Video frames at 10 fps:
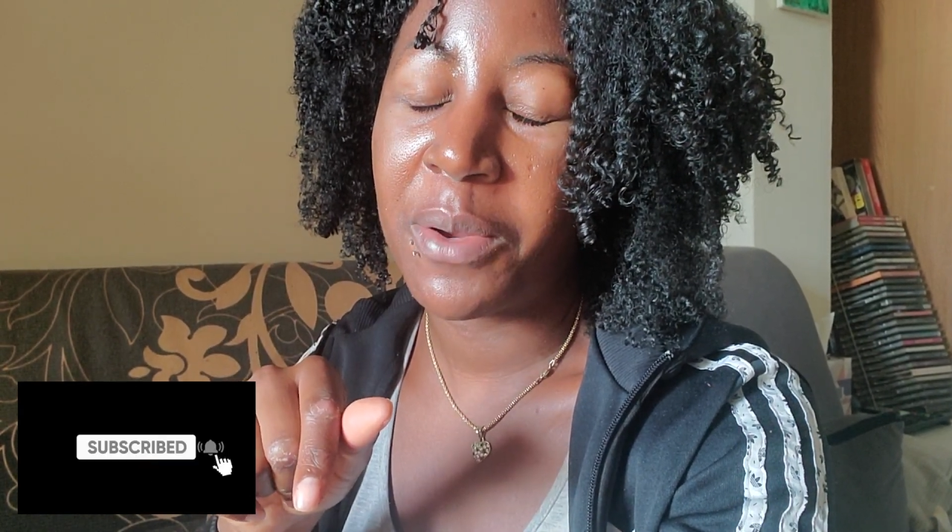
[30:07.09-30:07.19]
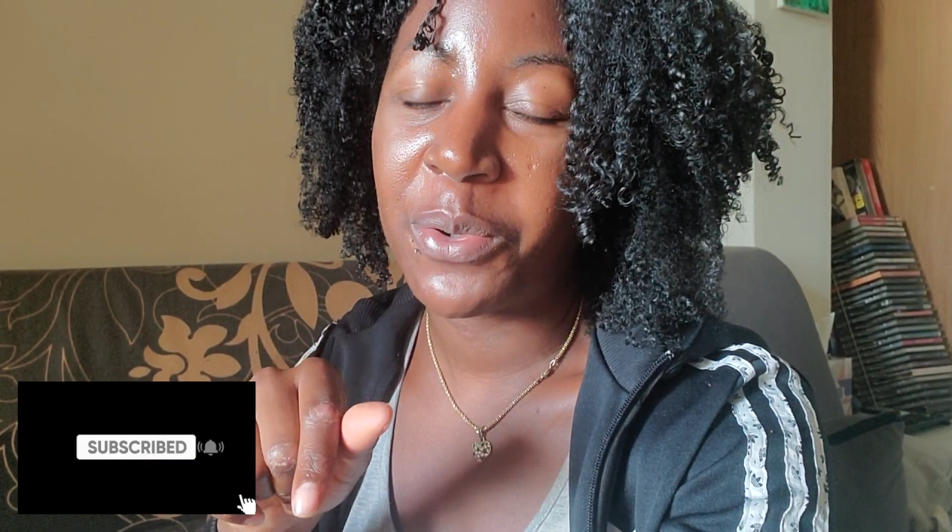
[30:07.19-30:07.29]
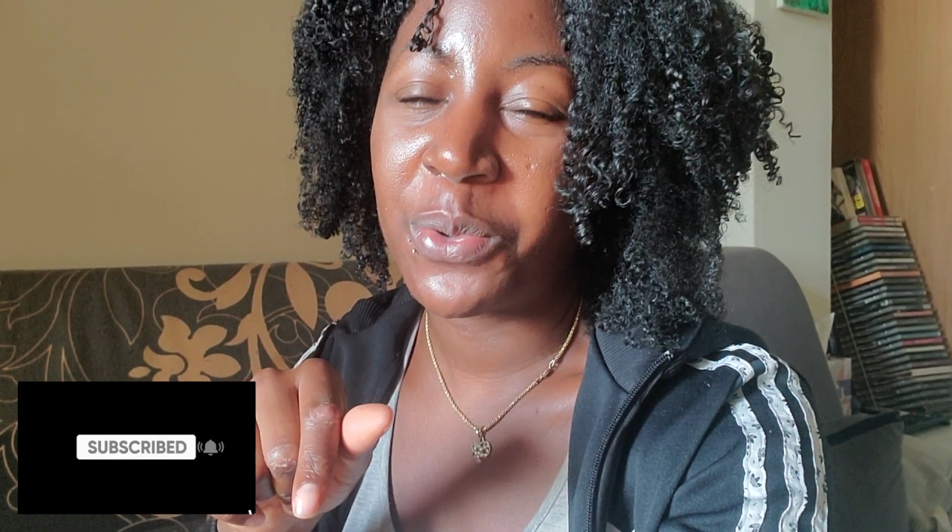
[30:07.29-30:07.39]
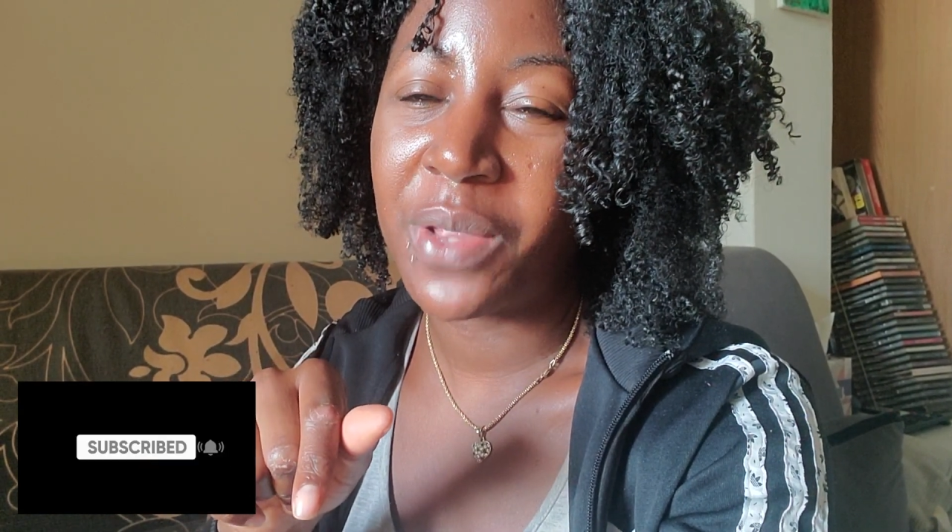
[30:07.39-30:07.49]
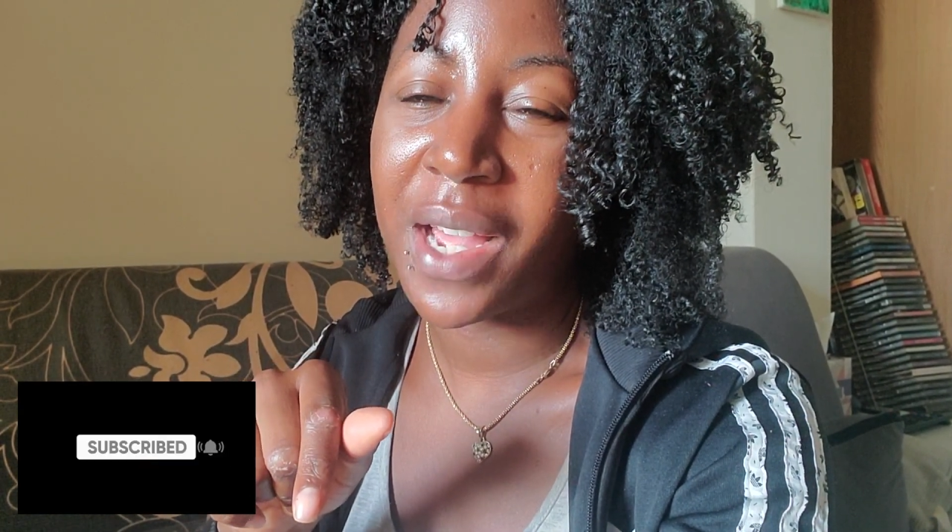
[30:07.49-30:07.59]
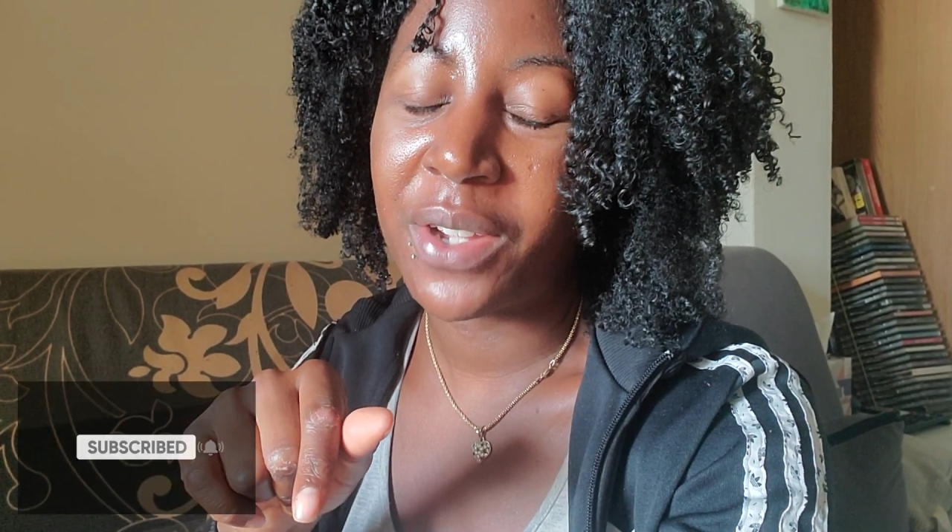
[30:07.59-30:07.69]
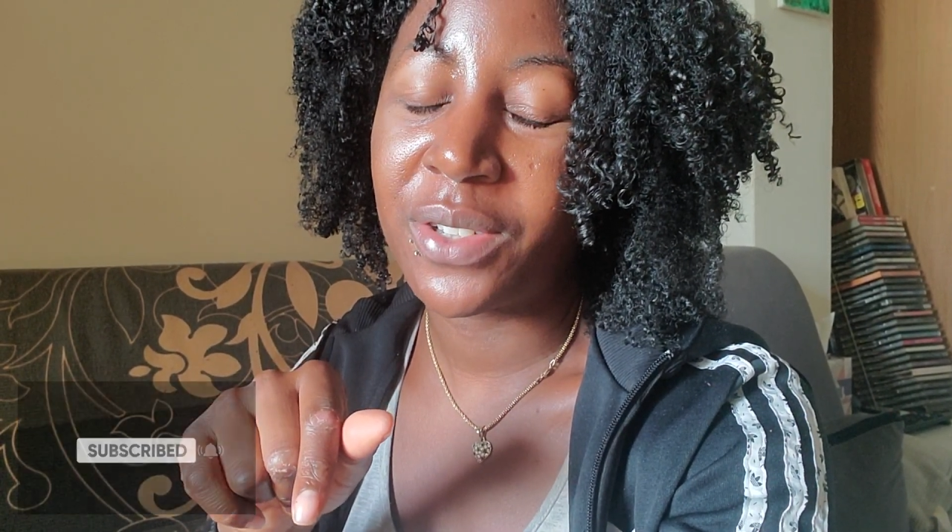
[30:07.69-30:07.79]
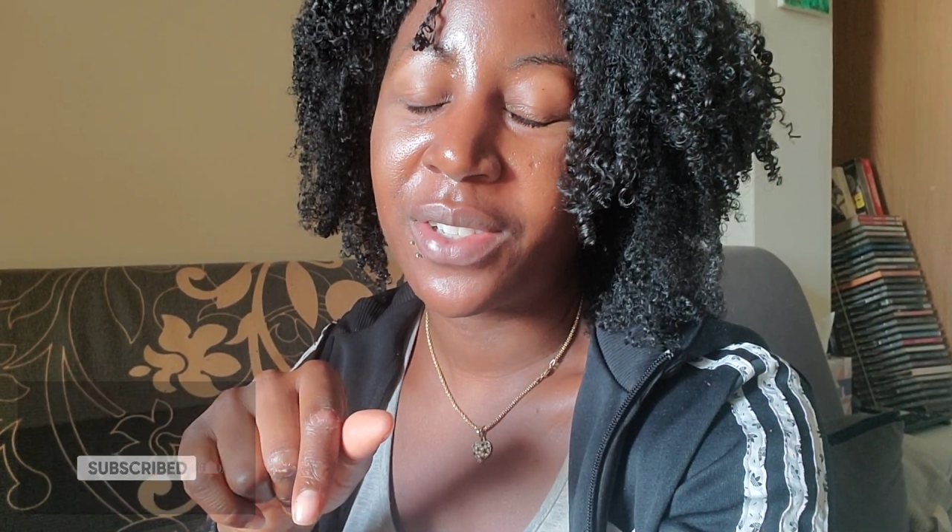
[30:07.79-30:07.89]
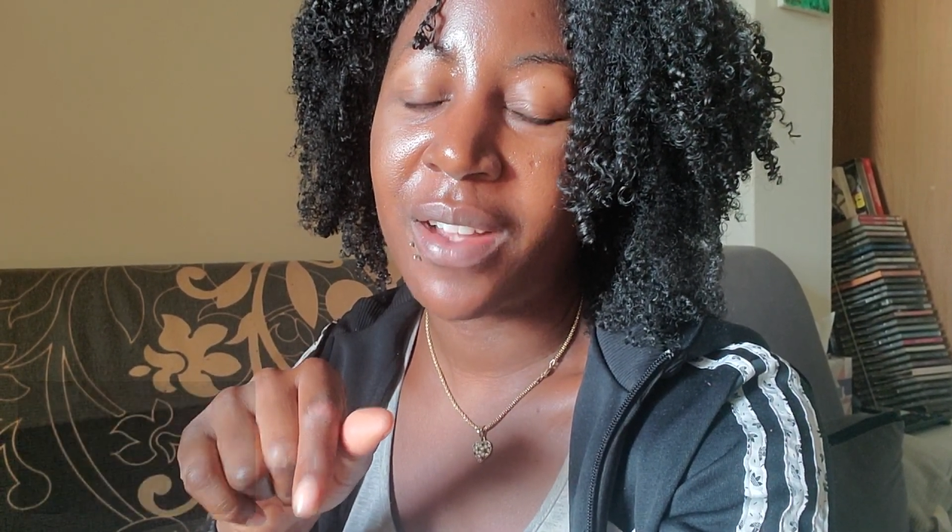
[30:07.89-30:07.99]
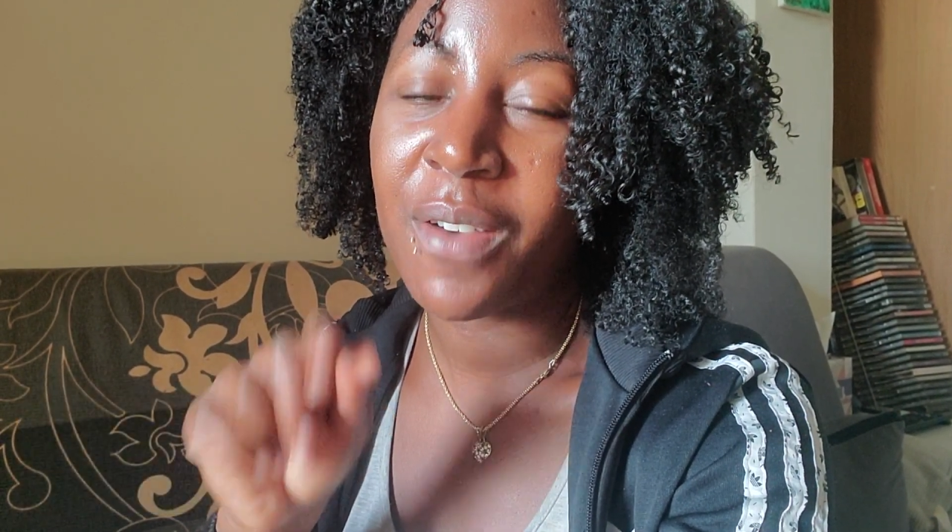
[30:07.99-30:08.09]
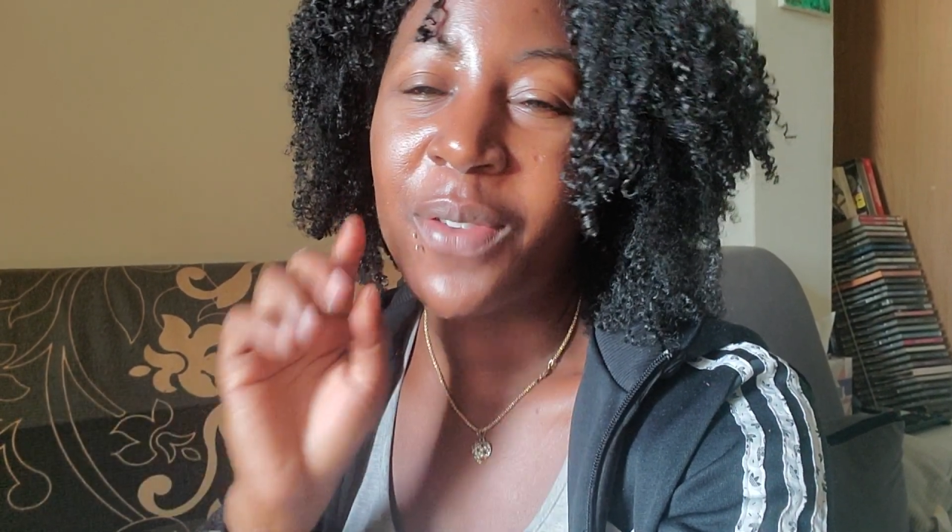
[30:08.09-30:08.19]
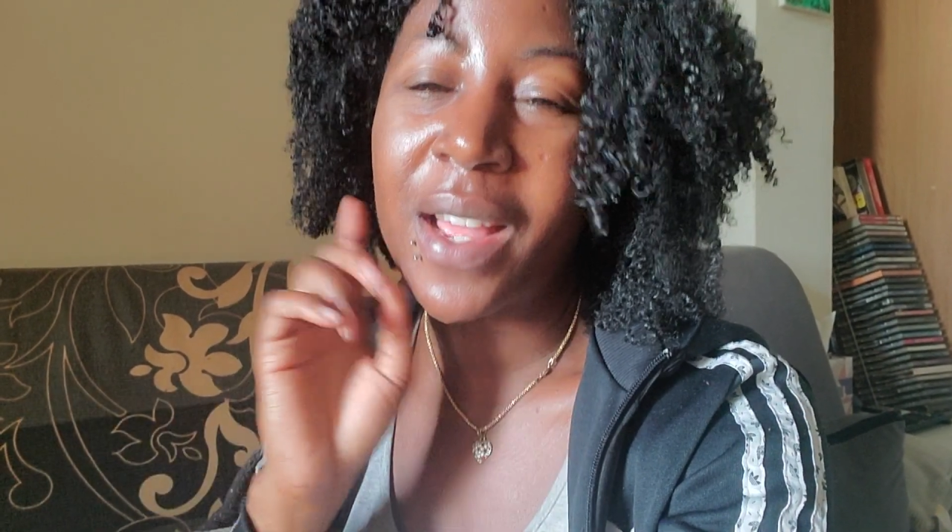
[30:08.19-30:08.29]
and all that good stuff.